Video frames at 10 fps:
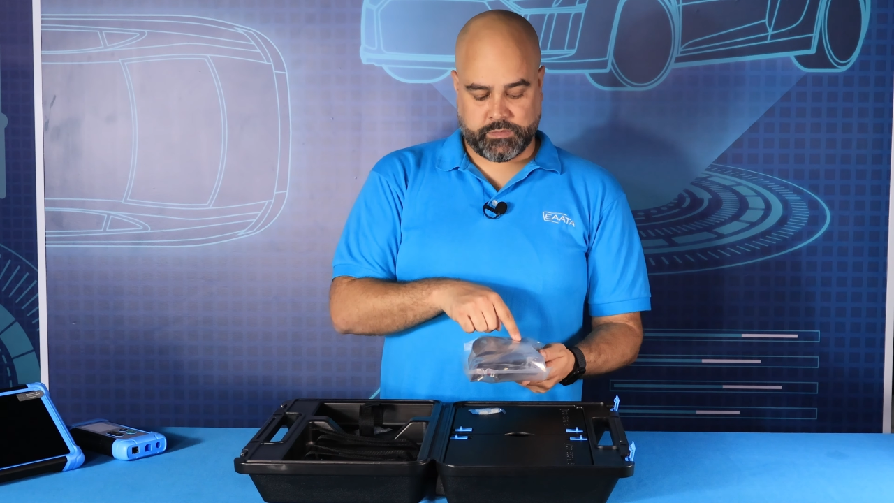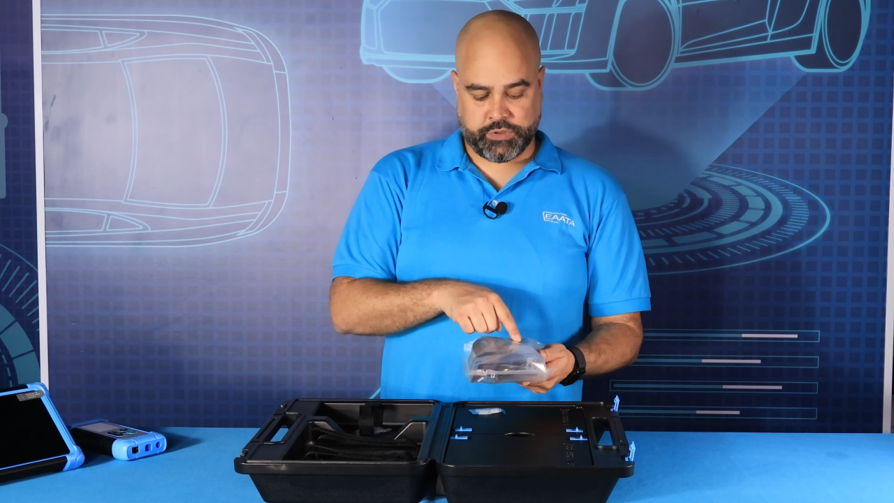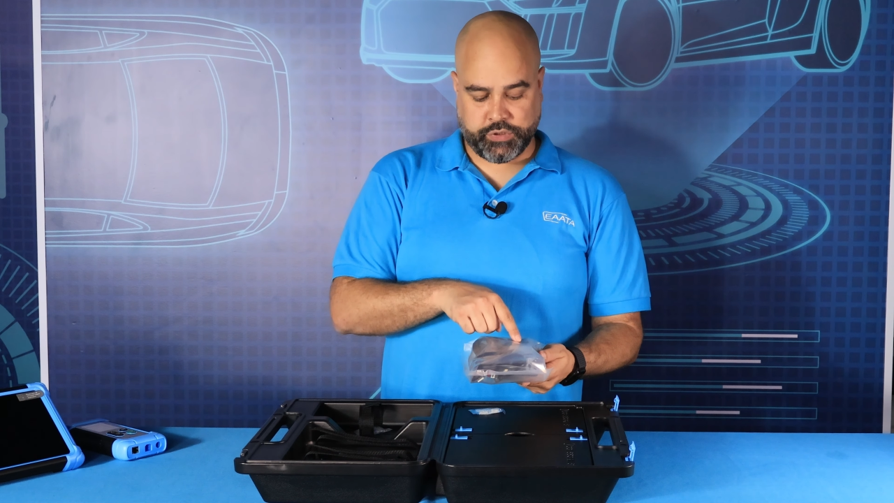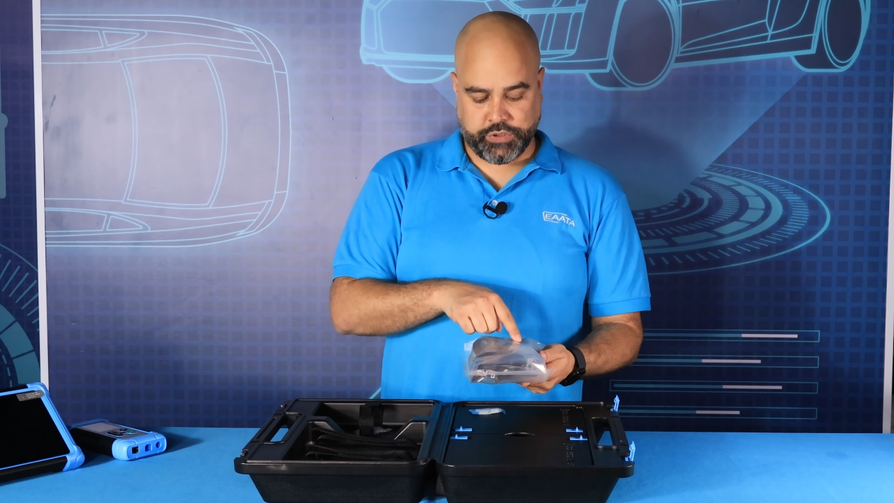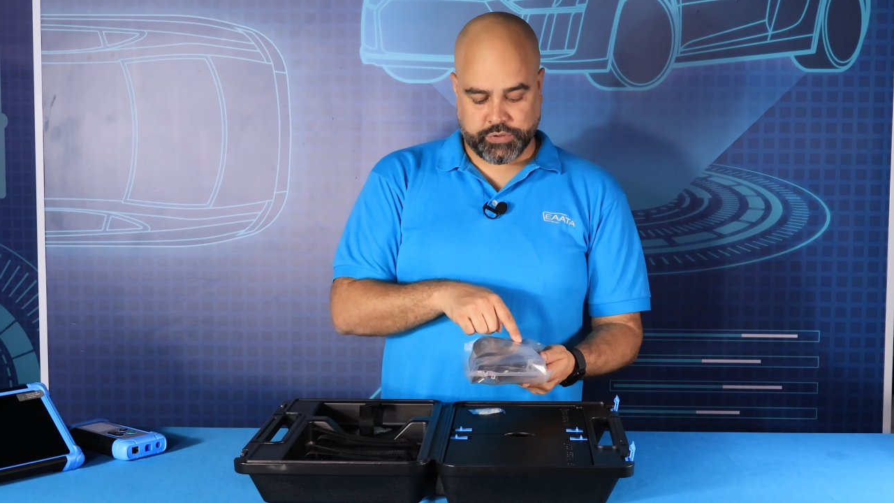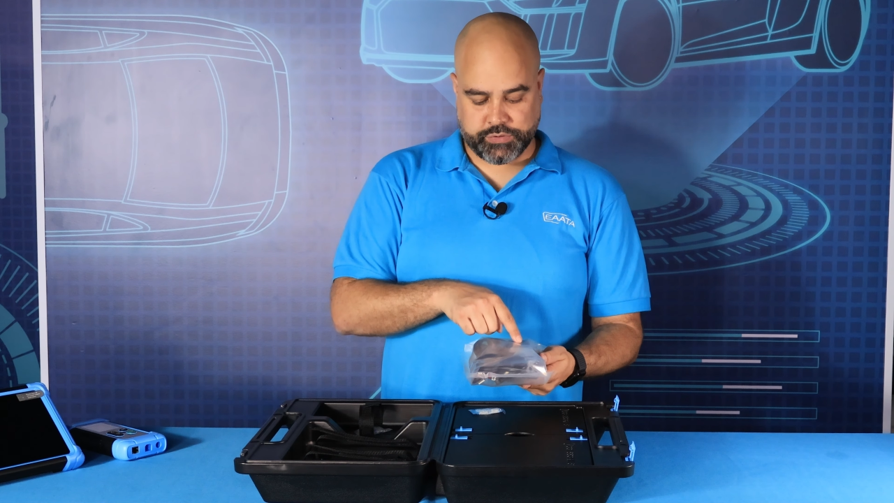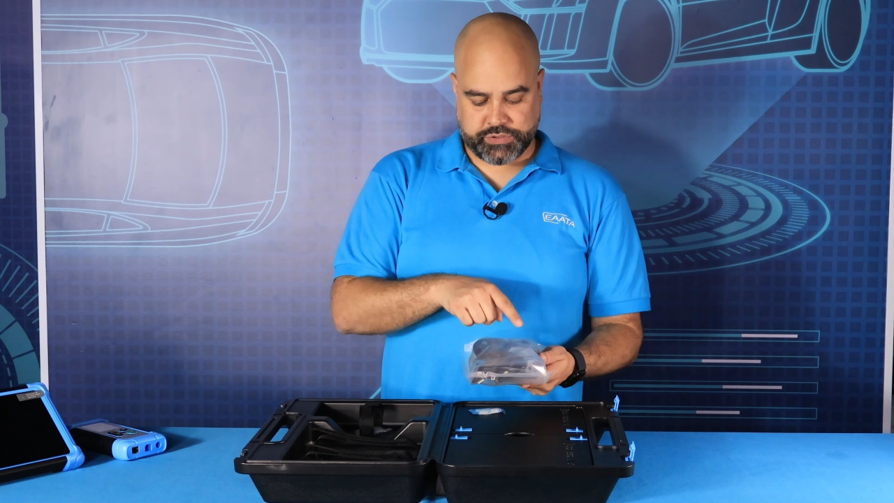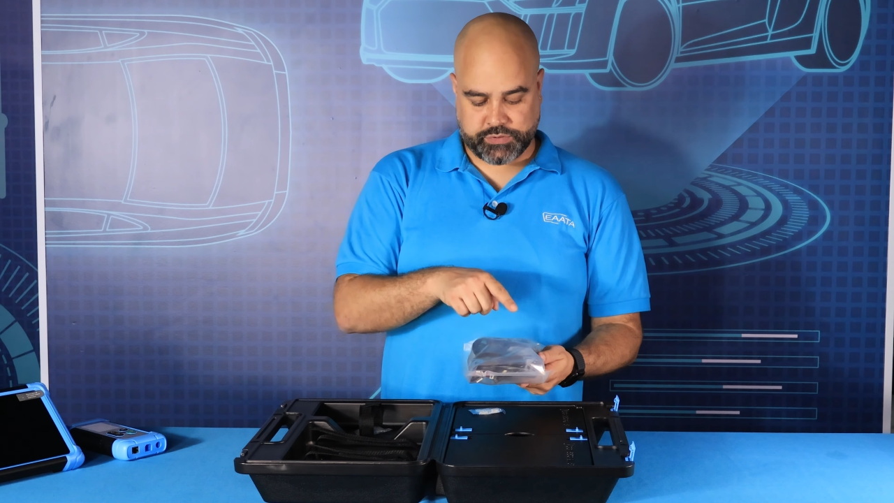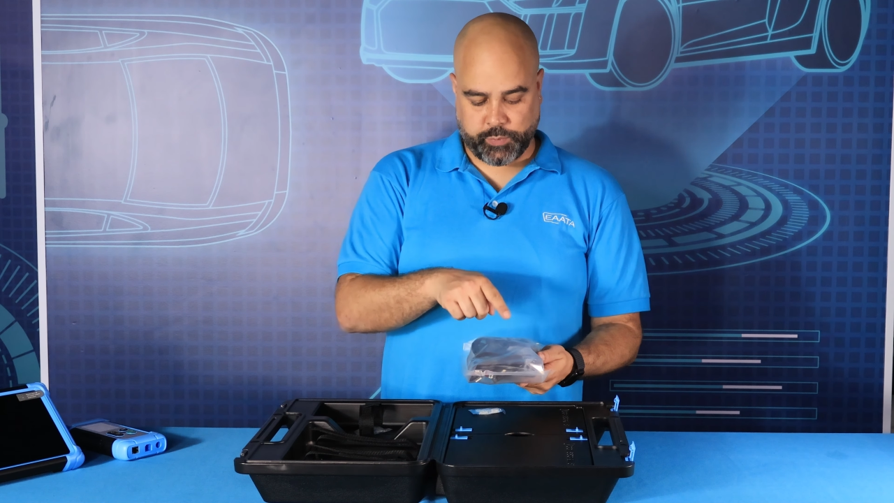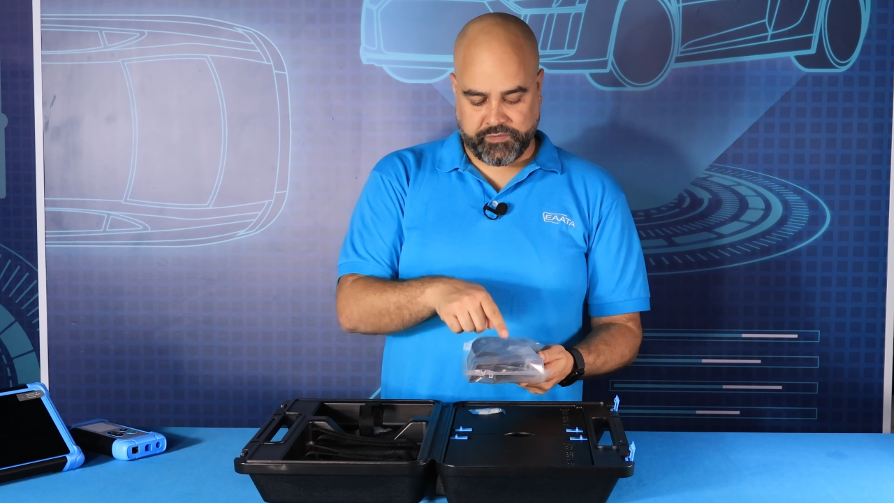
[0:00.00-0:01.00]
to
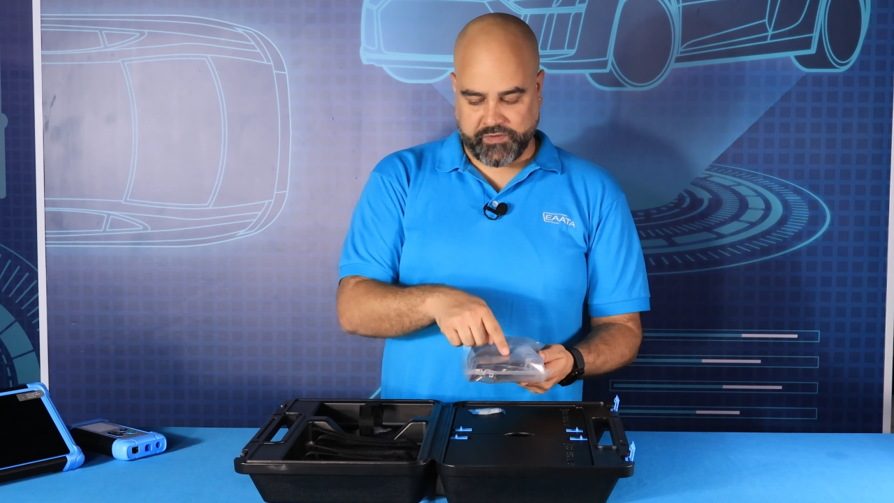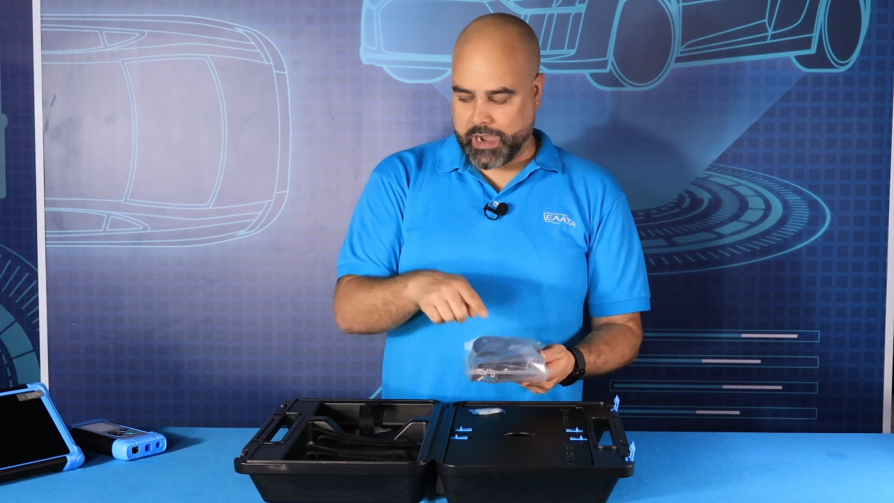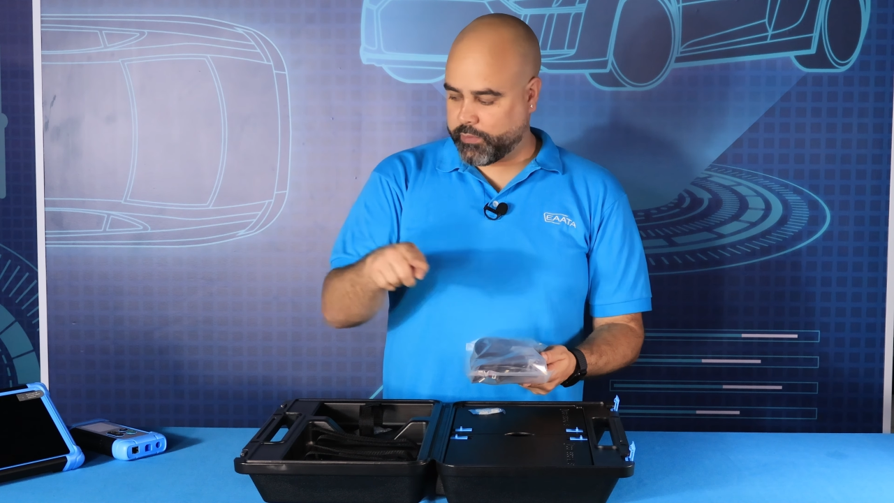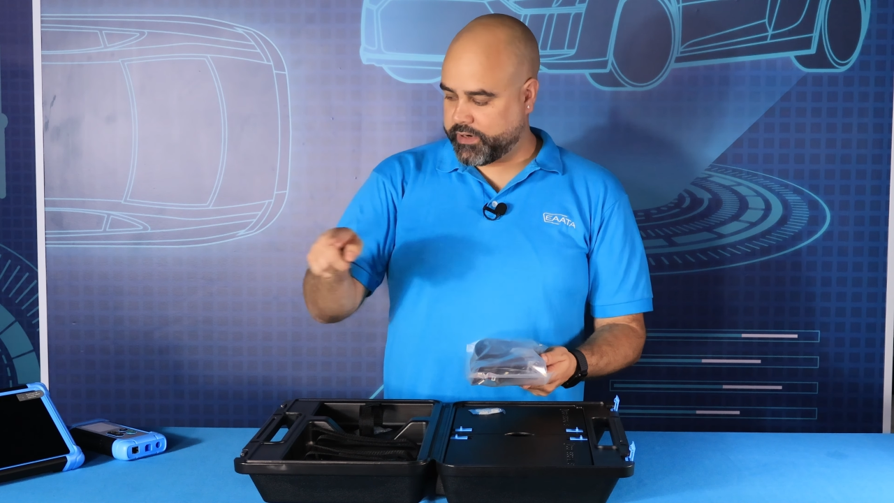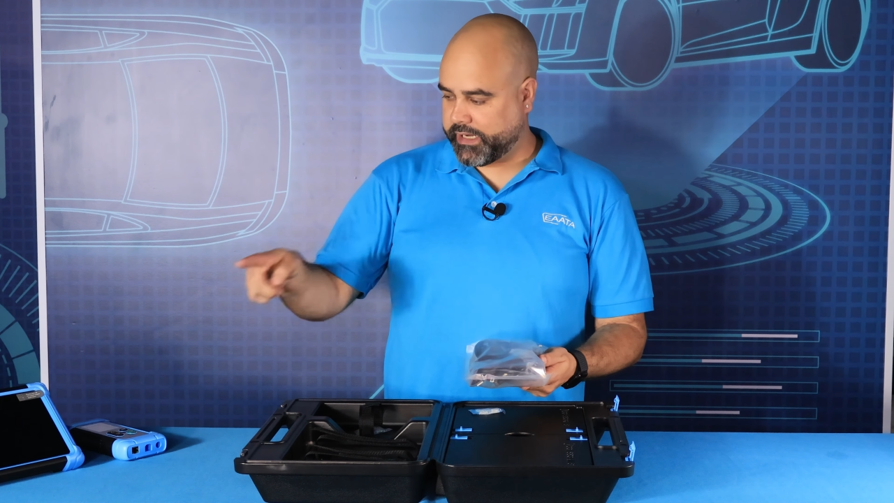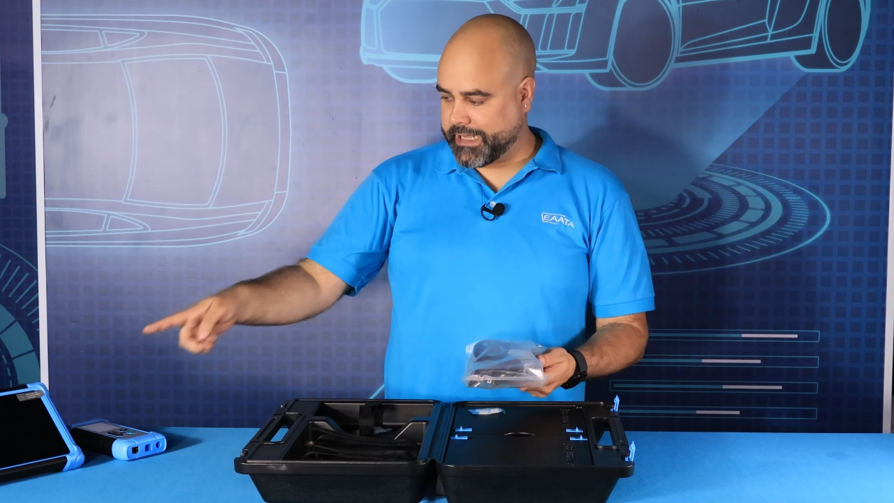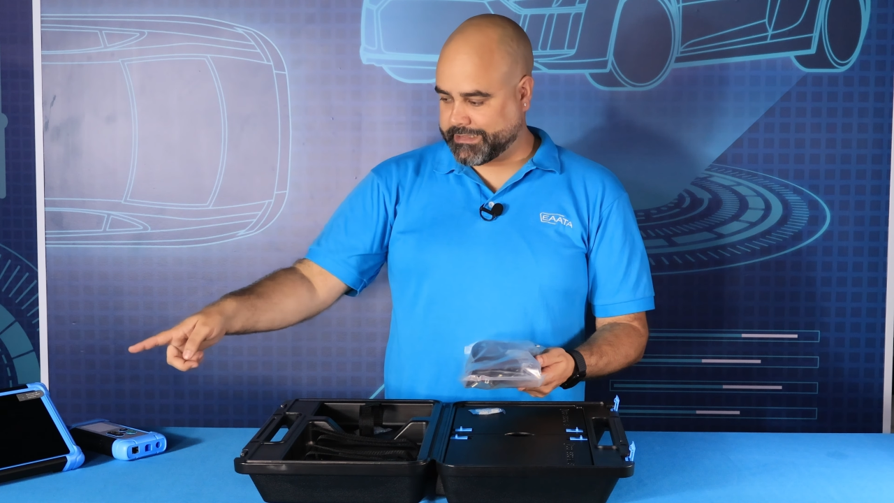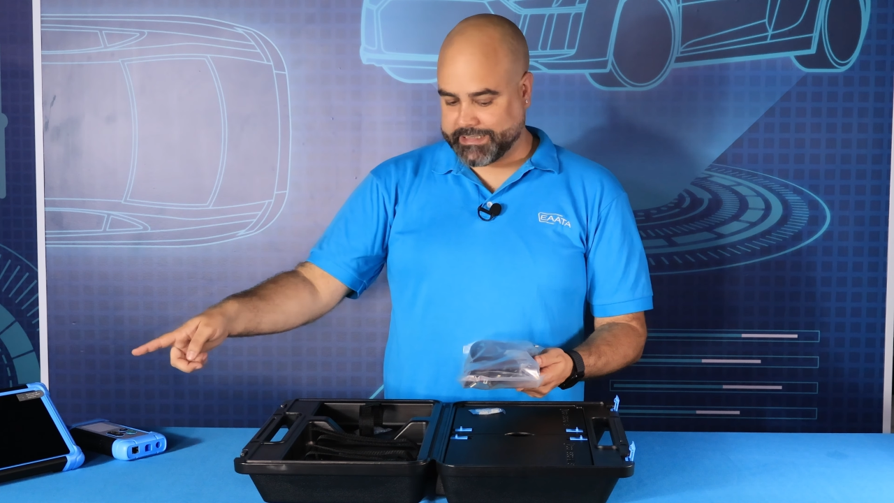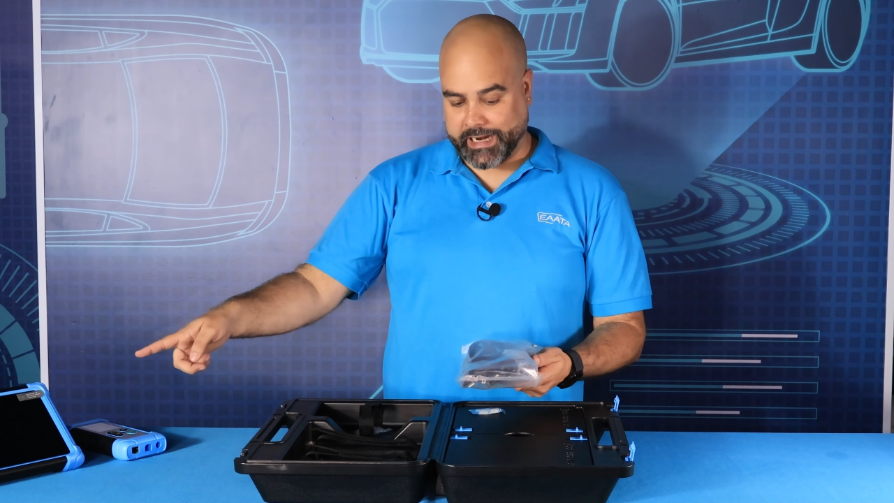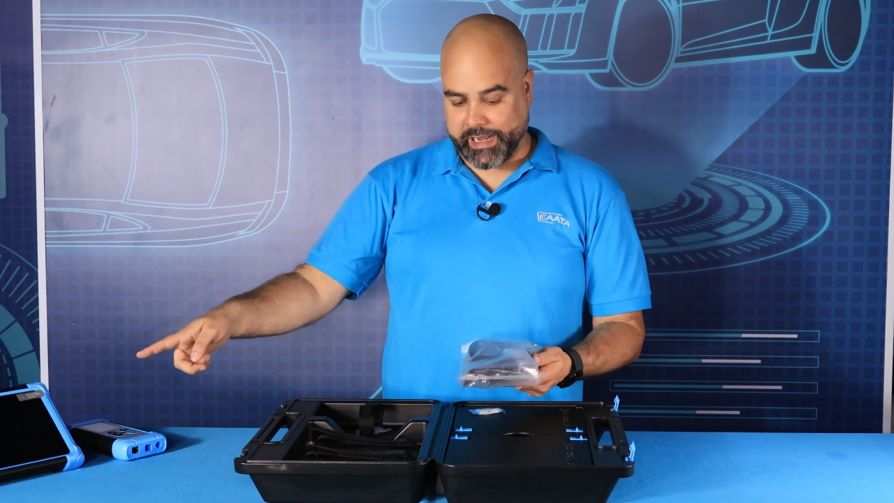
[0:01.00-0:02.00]
use with our
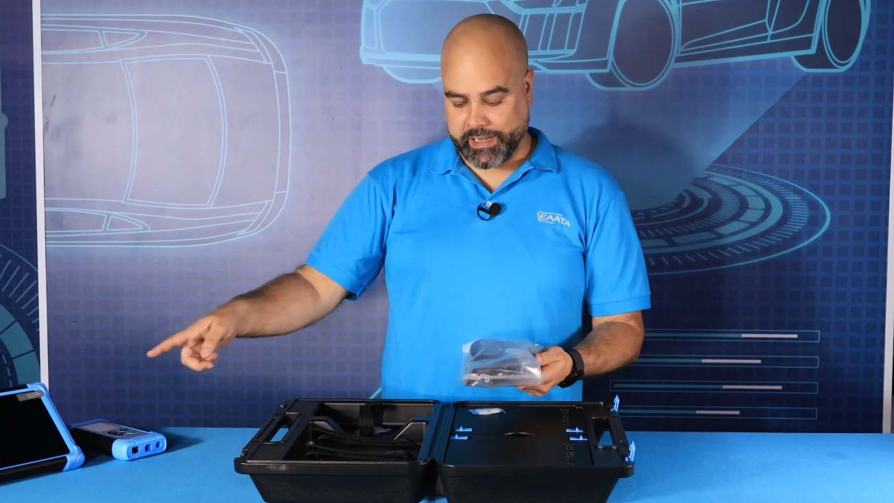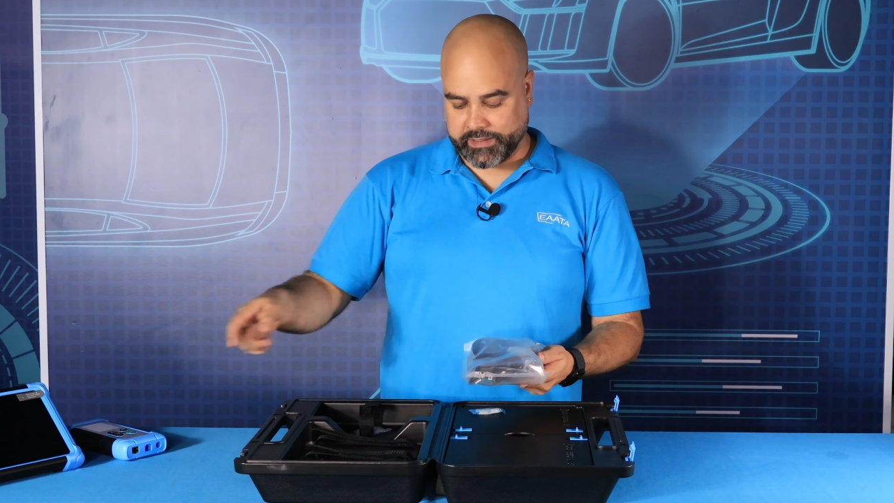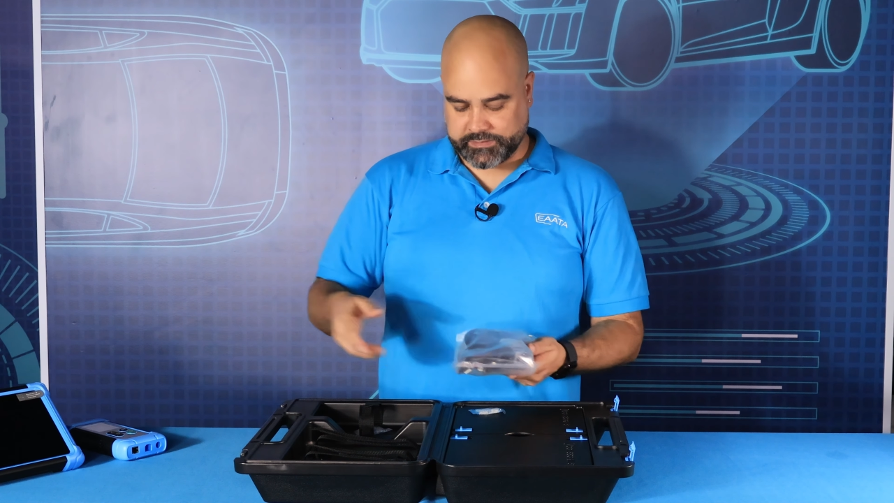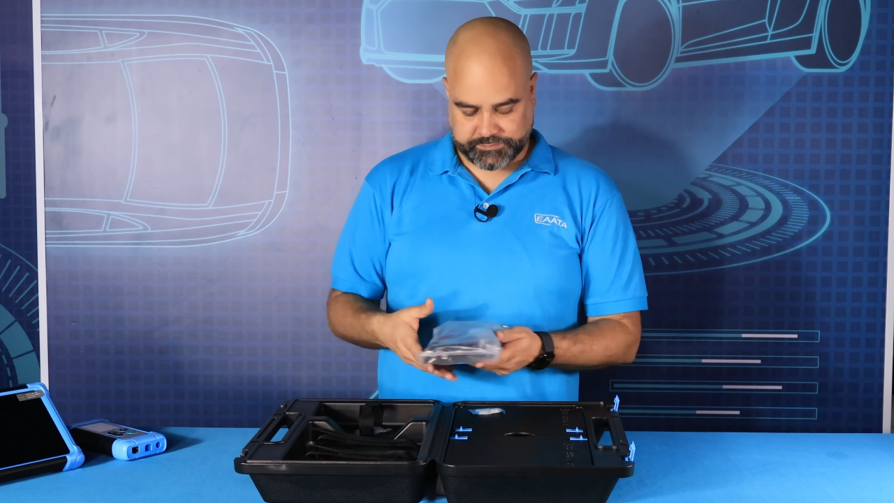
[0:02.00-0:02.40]
EAATA90.